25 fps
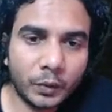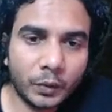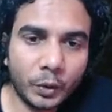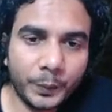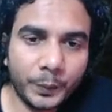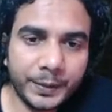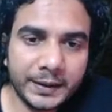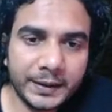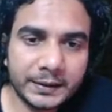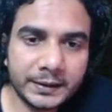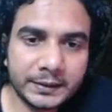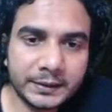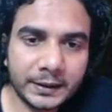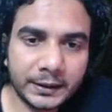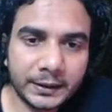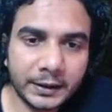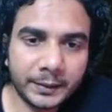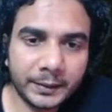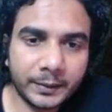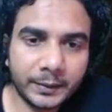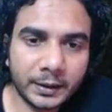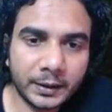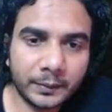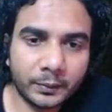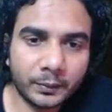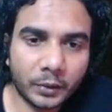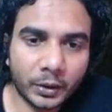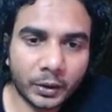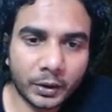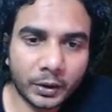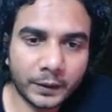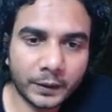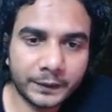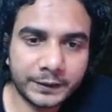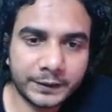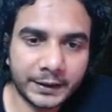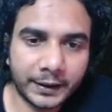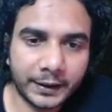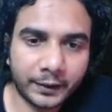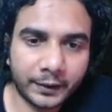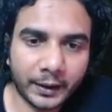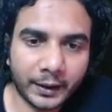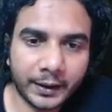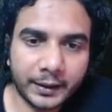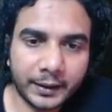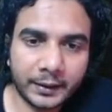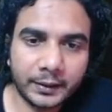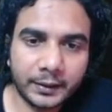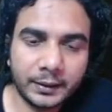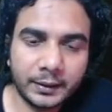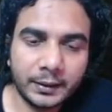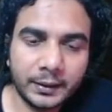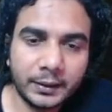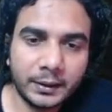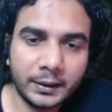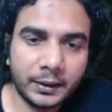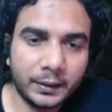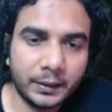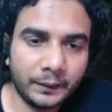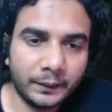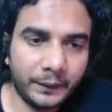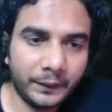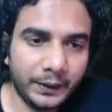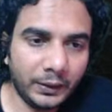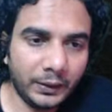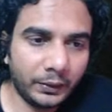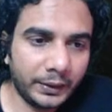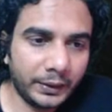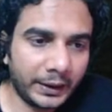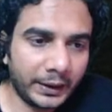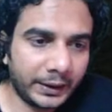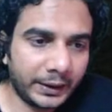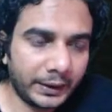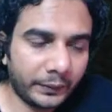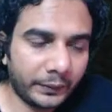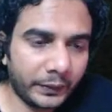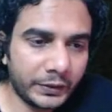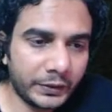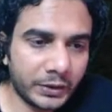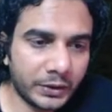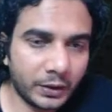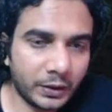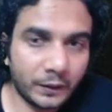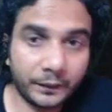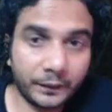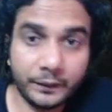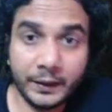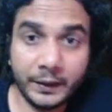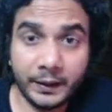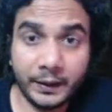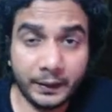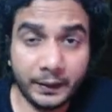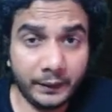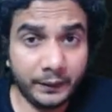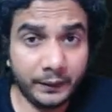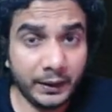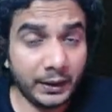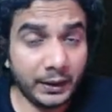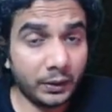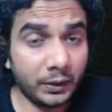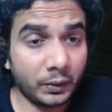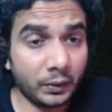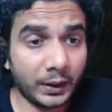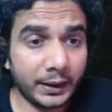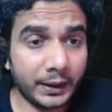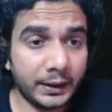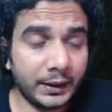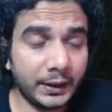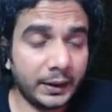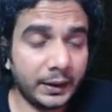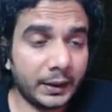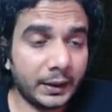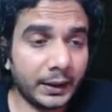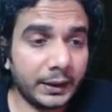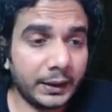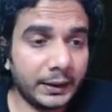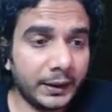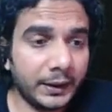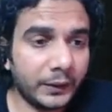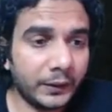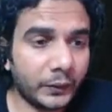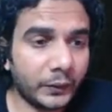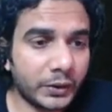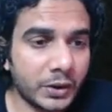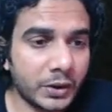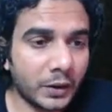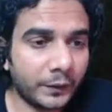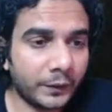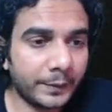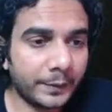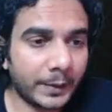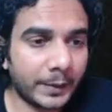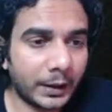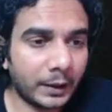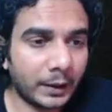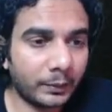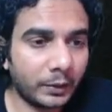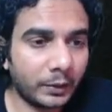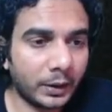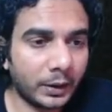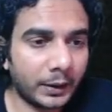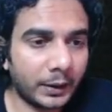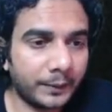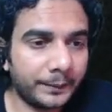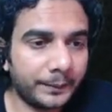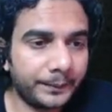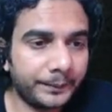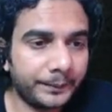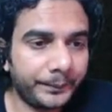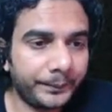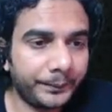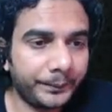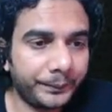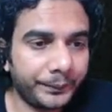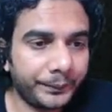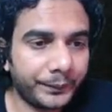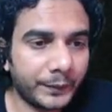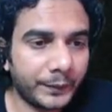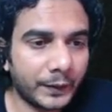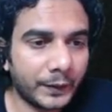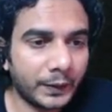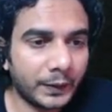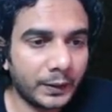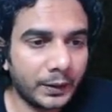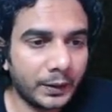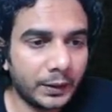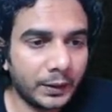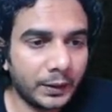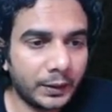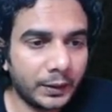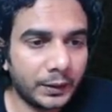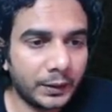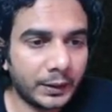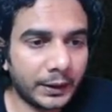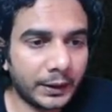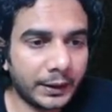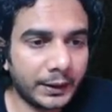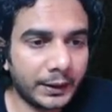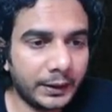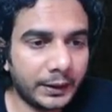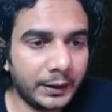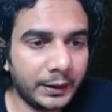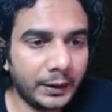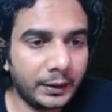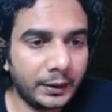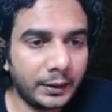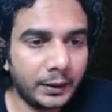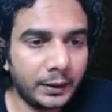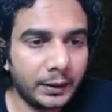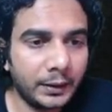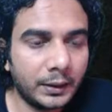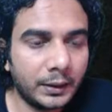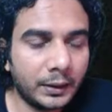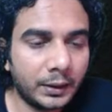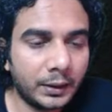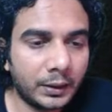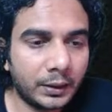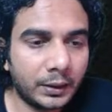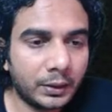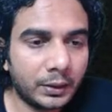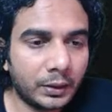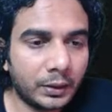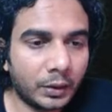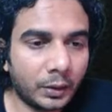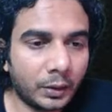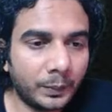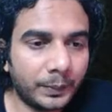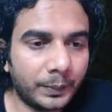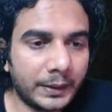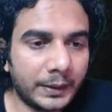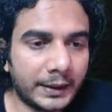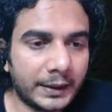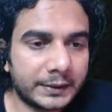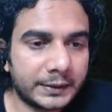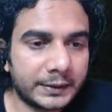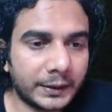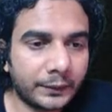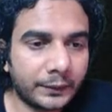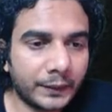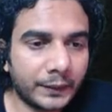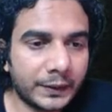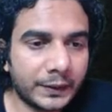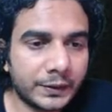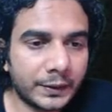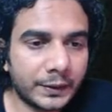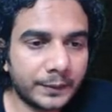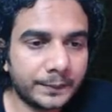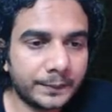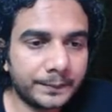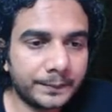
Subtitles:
is nothing but mod of Z, right? We know that equation of, we need to write the equation of parabola. Write the complex equation